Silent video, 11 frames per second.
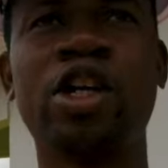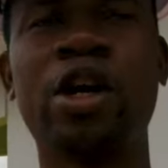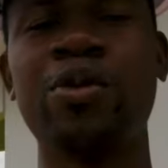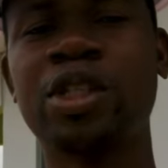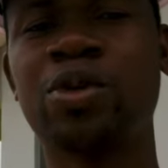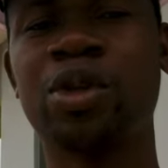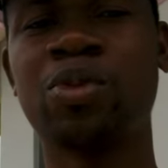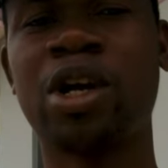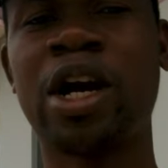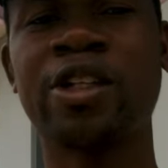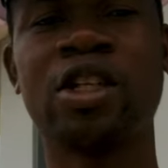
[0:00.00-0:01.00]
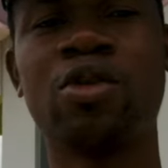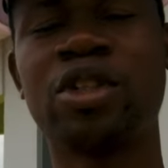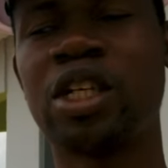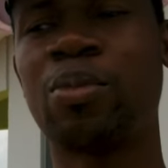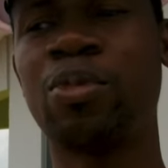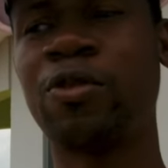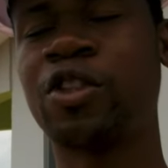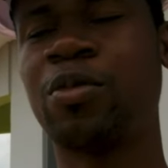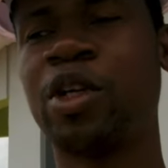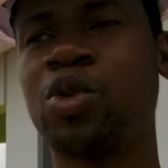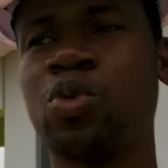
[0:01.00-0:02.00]
or the reason with regard to the waterproof
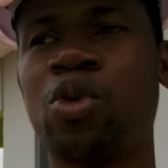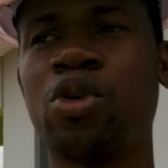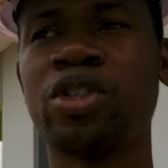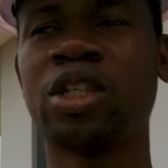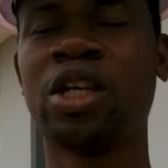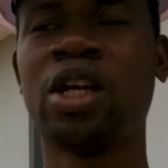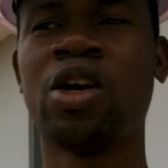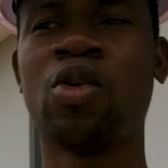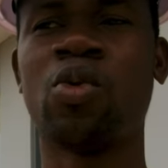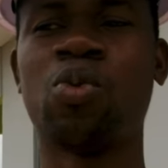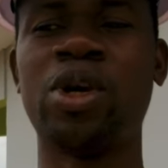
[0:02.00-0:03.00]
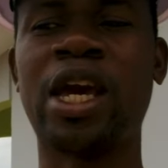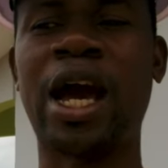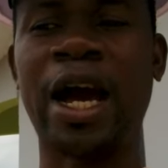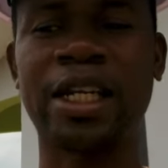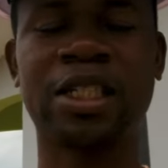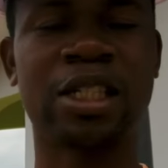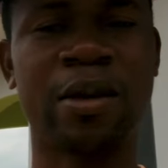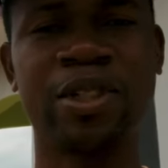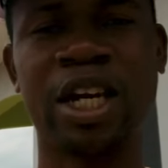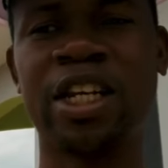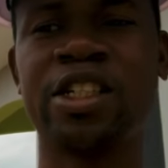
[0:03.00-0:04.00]
cement was we had
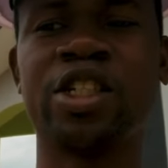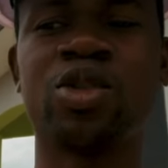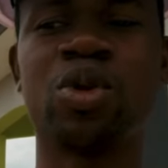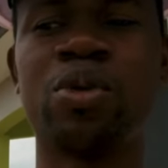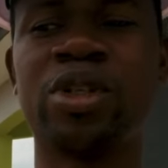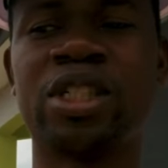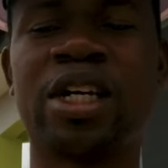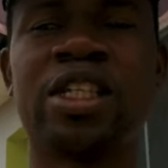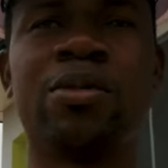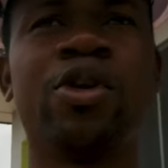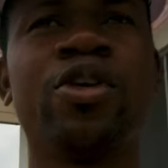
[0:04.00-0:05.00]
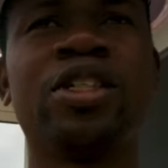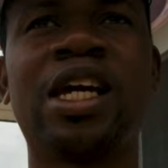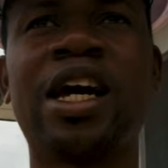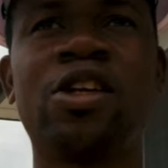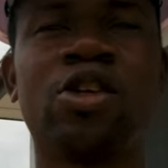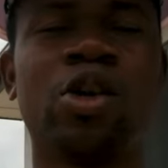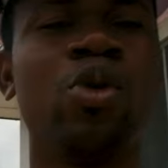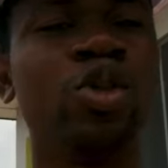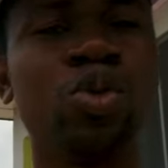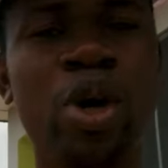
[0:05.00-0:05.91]
some challenges when we started because it had it was